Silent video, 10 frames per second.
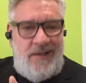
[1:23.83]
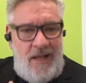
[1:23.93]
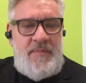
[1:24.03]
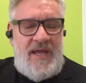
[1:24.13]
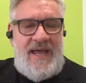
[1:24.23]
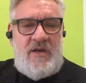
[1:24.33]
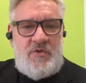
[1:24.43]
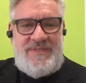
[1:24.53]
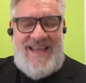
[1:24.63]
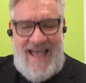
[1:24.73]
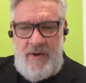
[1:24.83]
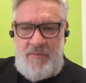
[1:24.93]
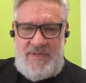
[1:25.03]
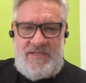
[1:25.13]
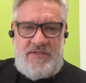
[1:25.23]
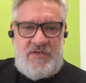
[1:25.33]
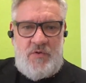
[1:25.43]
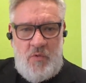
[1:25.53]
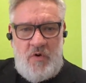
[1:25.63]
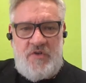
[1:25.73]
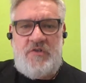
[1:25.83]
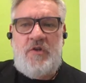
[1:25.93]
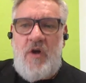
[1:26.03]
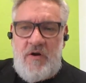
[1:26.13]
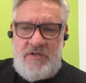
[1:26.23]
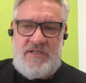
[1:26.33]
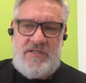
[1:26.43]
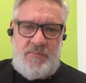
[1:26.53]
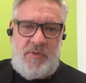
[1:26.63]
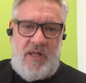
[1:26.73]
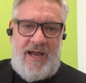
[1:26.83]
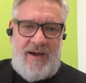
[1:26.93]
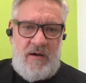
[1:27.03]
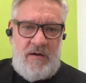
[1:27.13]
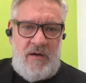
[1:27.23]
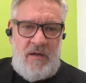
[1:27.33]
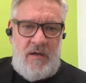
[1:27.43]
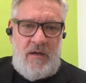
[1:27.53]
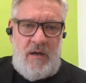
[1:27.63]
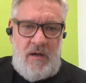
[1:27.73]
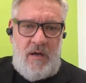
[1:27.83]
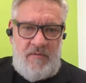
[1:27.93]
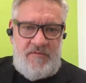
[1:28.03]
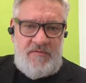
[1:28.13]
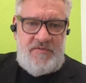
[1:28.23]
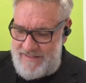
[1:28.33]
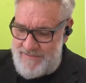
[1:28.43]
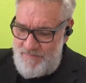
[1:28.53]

Columbia House was out of business, the world's largest supplier of CDs.